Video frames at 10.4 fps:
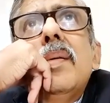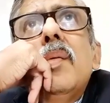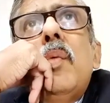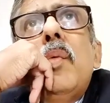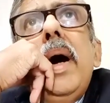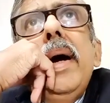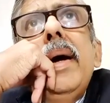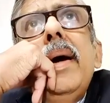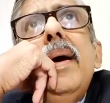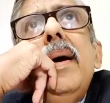why
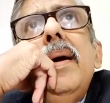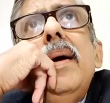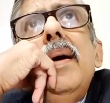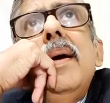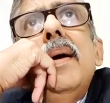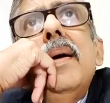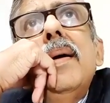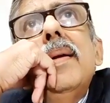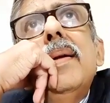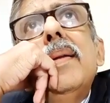
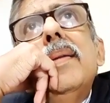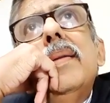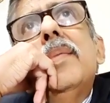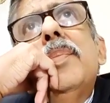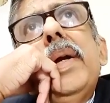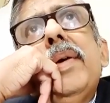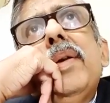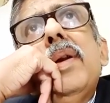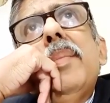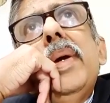this
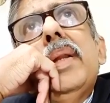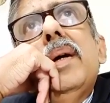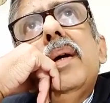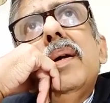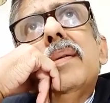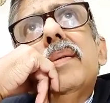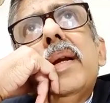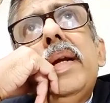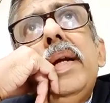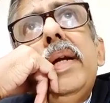particular method, a
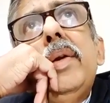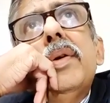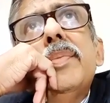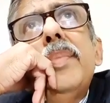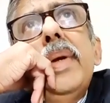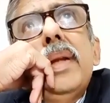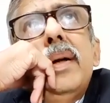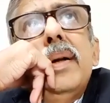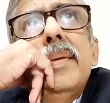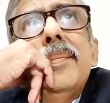circuitous method
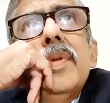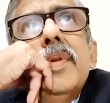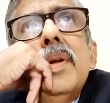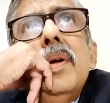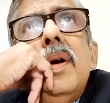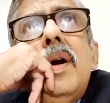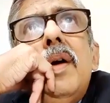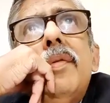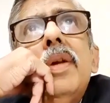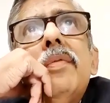
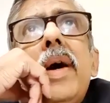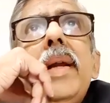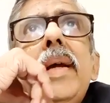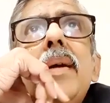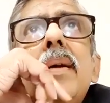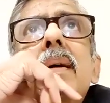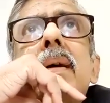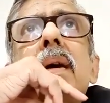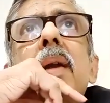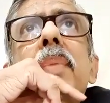of defining
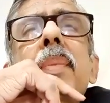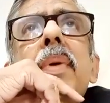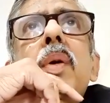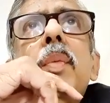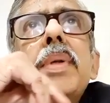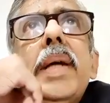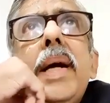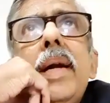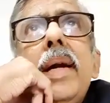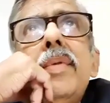culpable
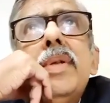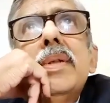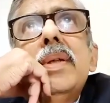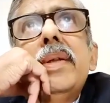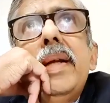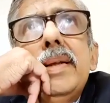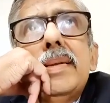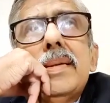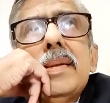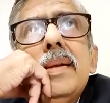homicide, which is the
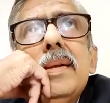genus,